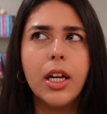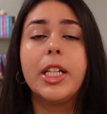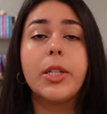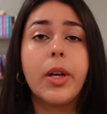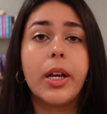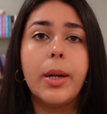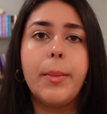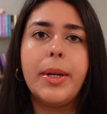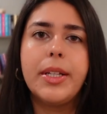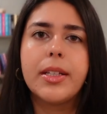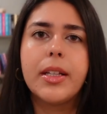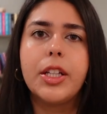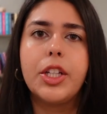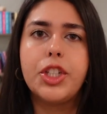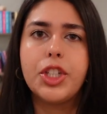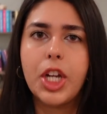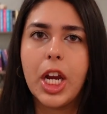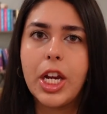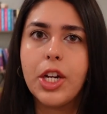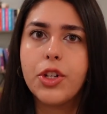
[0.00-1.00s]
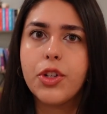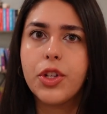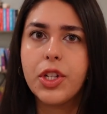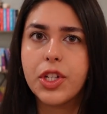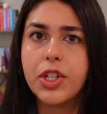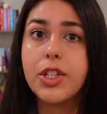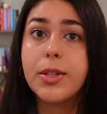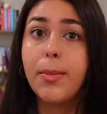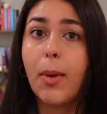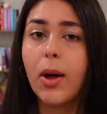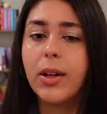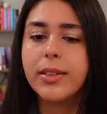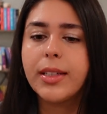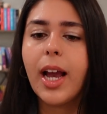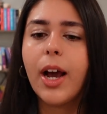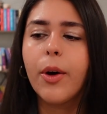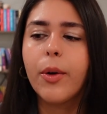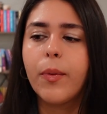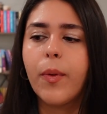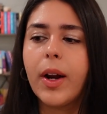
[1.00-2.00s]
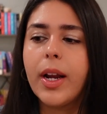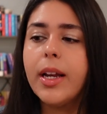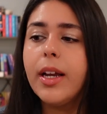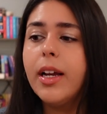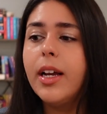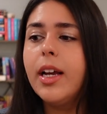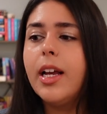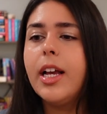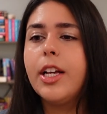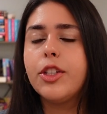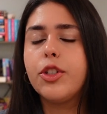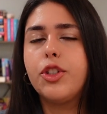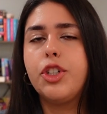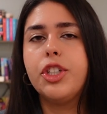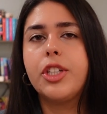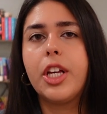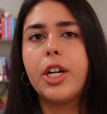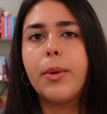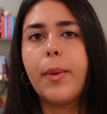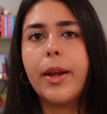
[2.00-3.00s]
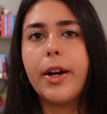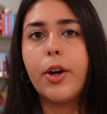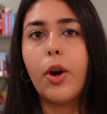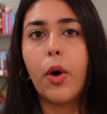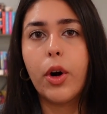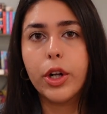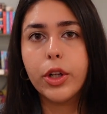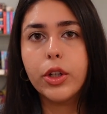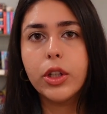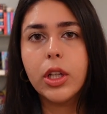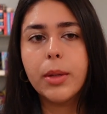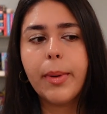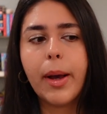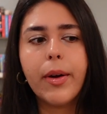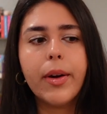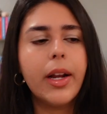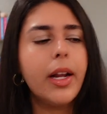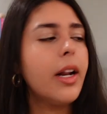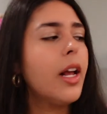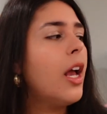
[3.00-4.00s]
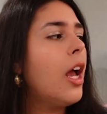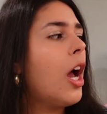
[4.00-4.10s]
It's gonna basically change this small town, right? So she's gonna write an article about it.